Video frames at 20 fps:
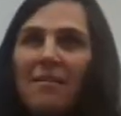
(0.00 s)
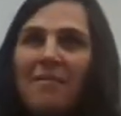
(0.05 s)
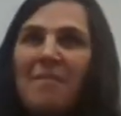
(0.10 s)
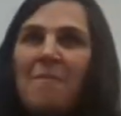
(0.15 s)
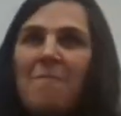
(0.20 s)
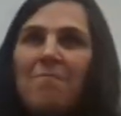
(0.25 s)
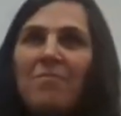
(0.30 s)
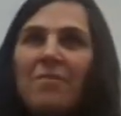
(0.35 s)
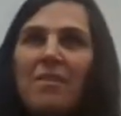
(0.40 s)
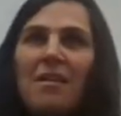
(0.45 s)

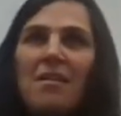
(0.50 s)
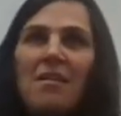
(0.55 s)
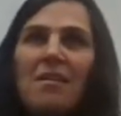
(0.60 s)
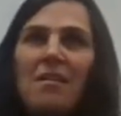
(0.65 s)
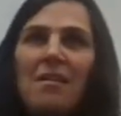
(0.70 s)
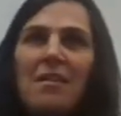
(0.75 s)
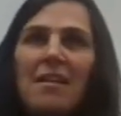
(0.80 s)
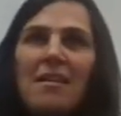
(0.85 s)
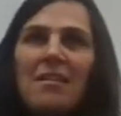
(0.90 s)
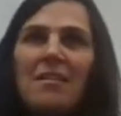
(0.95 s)
pain.
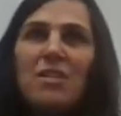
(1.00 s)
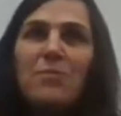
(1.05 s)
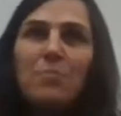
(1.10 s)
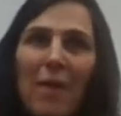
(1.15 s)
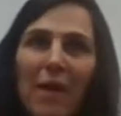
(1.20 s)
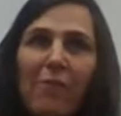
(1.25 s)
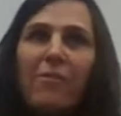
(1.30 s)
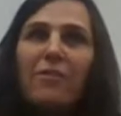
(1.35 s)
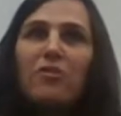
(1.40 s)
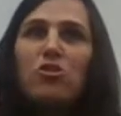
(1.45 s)

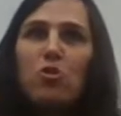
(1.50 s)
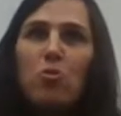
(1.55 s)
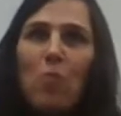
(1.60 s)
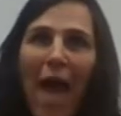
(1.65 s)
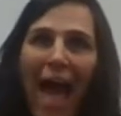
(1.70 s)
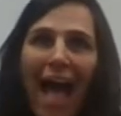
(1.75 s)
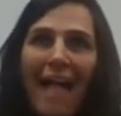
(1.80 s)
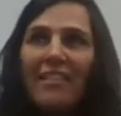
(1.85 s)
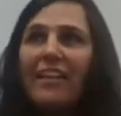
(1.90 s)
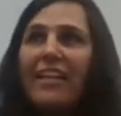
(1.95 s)

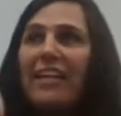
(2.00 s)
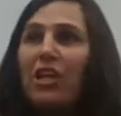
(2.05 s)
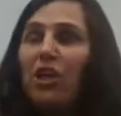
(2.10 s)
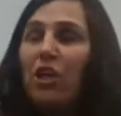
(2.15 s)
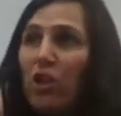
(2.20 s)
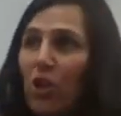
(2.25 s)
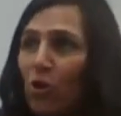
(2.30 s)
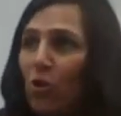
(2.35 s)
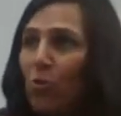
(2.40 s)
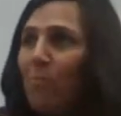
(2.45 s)

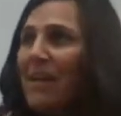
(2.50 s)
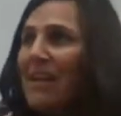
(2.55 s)
Spirituality,